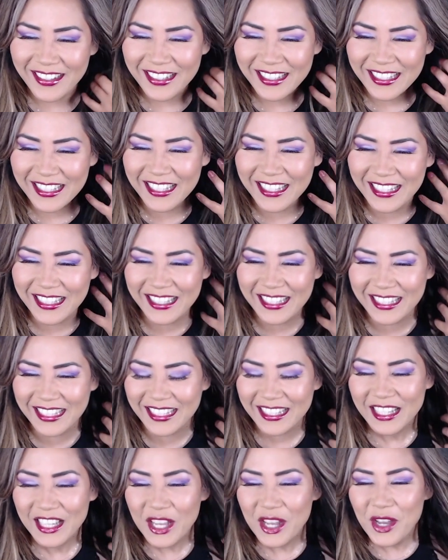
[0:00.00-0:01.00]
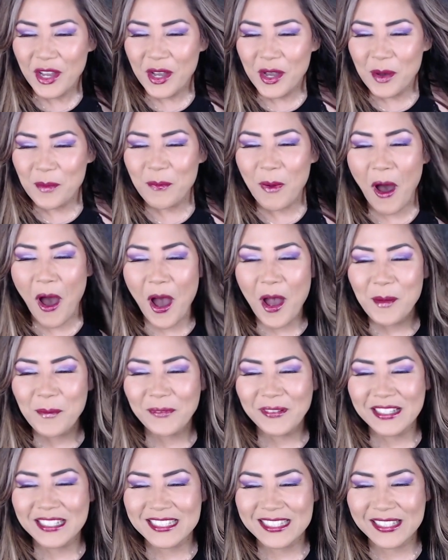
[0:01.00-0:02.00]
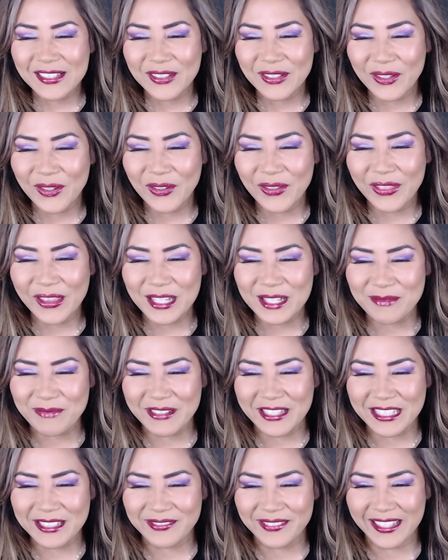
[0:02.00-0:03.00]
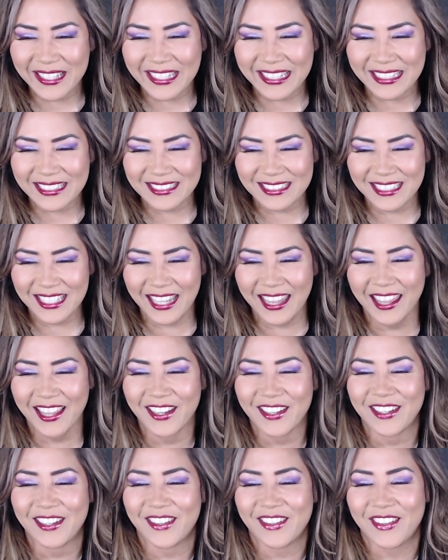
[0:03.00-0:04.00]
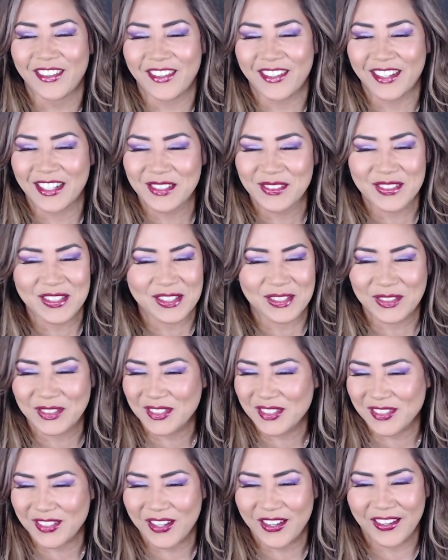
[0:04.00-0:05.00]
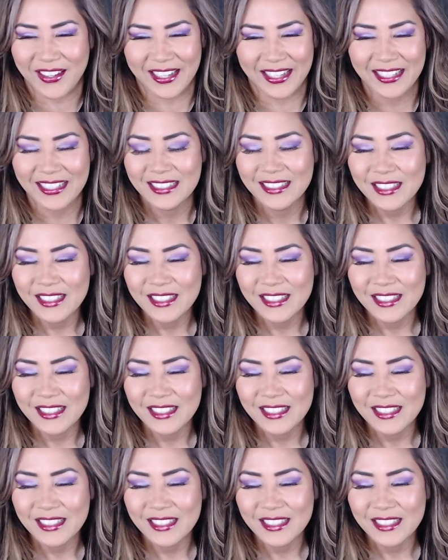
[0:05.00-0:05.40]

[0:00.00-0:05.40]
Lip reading: Palm Reese, hello there, baby. Oh, I'm so sorry.